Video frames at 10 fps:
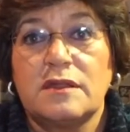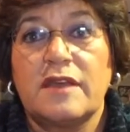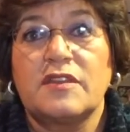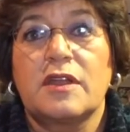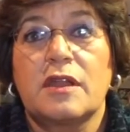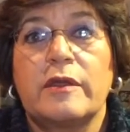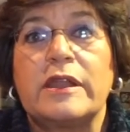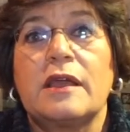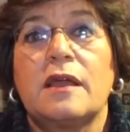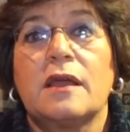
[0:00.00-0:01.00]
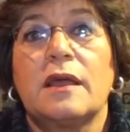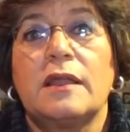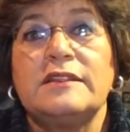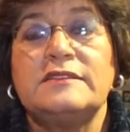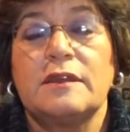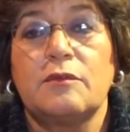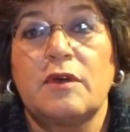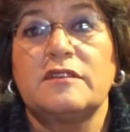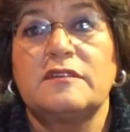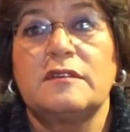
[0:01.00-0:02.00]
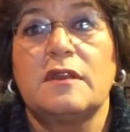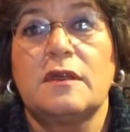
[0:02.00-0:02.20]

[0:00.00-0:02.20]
Daphne Caruana Galizia was